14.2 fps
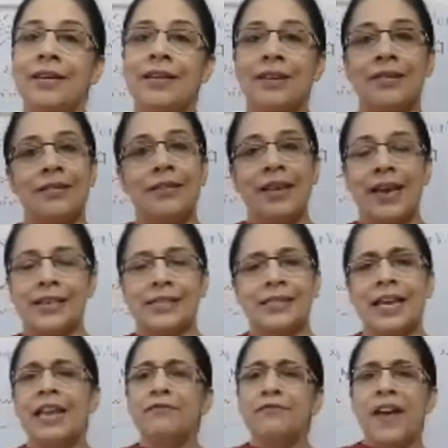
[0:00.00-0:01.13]
Yes,
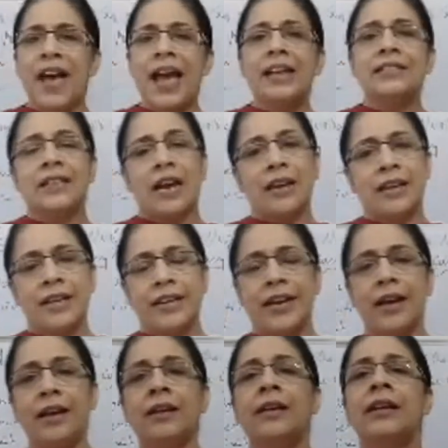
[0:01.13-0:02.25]
in fact,
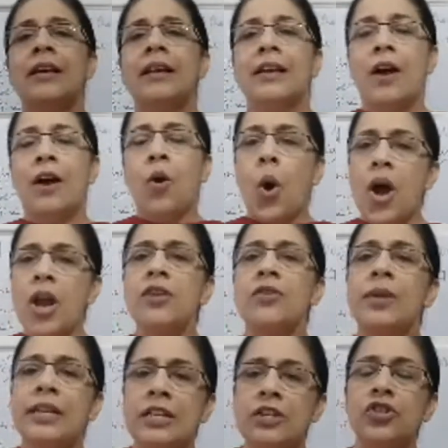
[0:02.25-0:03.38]
Ananya, all
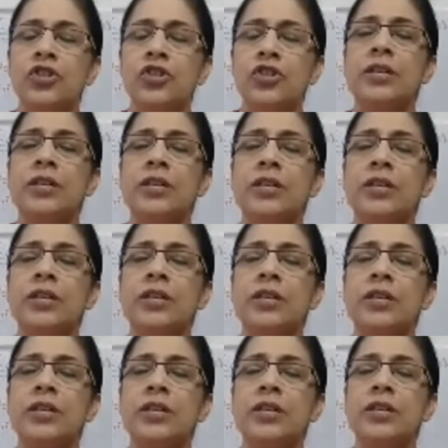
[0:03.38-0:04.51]
religions
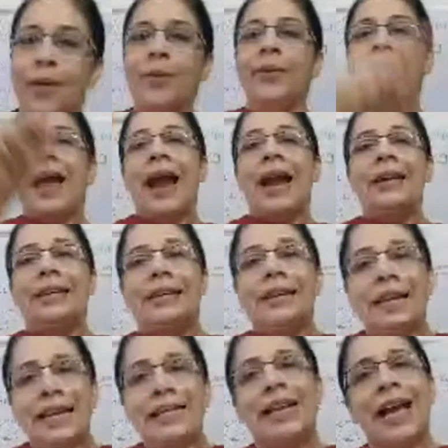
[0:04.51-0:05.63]
come out and
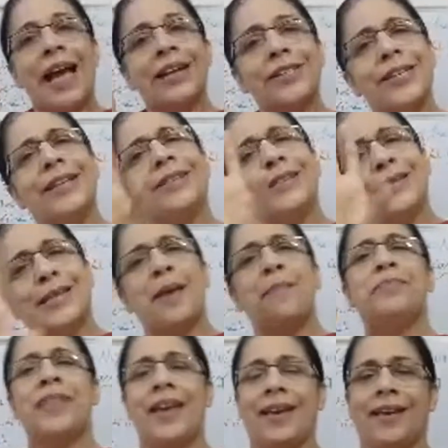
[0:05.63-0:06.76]
teach actually the same
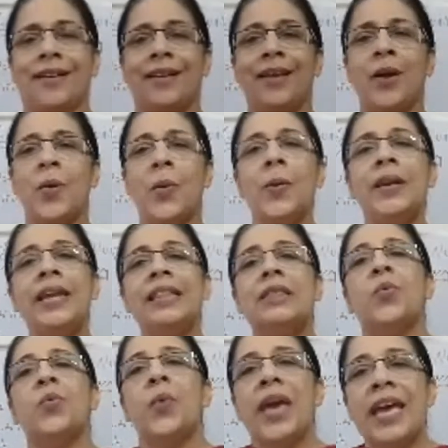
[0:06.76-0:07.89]
thing. Only
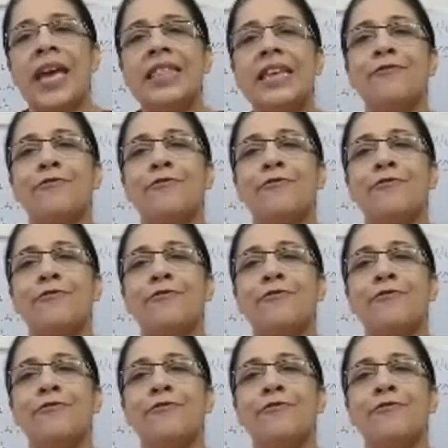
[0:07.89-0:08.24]
the way